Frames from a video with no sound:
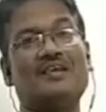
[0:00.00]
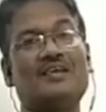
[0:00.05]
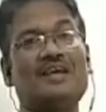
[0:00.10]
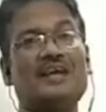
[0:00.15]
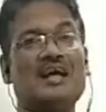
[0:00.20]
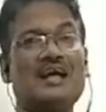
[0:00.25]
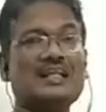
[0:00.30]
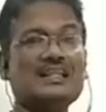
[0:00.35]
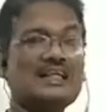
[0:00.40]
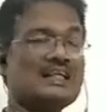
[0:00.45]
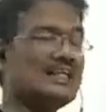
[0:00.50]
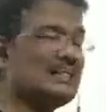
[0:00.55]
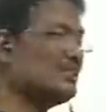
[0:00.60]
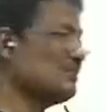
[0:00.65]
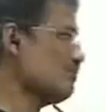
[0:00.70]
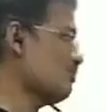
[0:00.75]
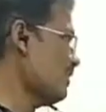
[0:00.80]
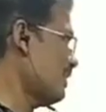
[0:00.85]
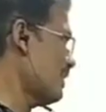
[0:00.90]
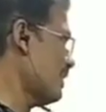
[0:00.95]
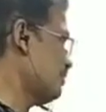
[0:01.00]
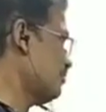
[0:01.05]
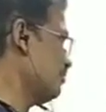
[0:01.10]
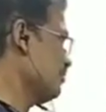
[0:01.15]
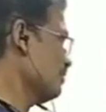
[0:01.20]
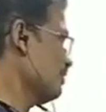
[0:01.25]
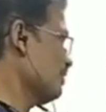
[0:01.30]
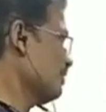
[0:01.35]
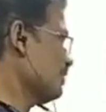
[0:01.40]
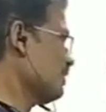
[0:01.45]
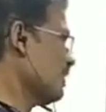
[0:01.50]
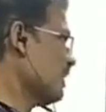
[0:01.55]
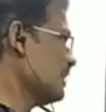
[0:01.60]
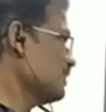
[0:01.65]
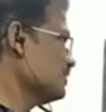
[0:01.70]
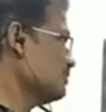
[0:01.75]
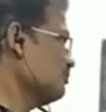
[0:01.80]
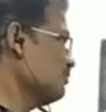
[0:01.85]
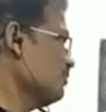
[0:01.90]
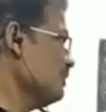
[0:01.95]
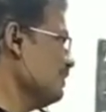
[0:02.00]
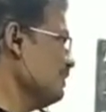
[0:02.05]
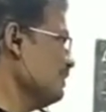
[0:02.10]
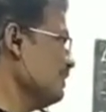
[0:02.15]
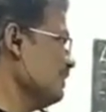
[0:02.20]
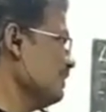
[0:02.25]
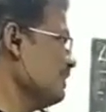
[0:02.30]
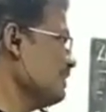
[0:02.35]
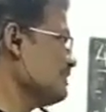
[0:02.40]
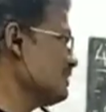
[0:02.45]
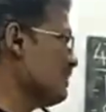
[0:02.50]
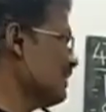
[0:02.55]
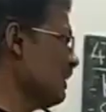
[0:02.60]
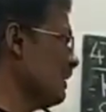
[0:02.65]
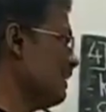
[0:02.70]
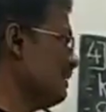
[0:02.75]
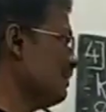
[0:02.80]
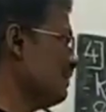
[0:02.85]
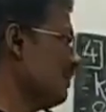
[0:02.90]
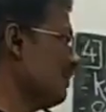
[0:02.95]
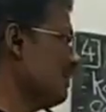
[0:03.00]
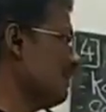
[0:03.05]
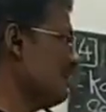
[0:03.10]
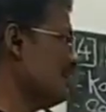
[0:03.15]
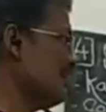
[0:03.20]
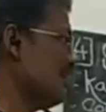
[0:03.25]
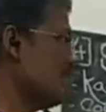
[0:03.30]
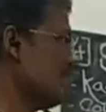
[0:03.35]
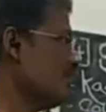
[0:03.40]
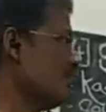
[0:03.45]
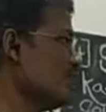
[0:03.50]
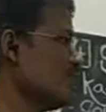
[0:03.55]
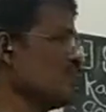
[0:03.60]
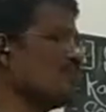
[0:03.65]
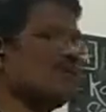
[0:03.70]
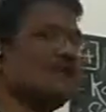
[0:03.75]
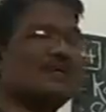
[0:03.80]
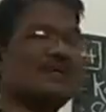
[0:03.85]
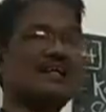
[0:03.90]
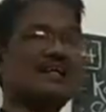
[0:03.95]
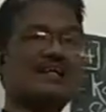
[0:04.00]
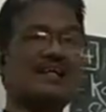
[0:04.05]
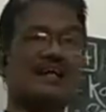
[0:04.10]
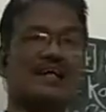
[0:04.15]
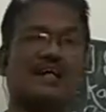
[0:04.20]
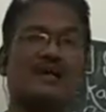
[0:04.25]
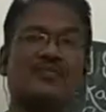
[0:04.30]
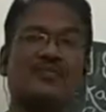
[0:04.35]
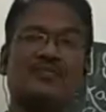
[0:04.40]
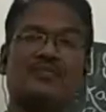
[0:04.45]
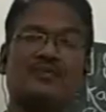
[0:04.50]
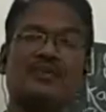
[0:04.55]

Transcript: And that is why Kashmir is like a heaven of India.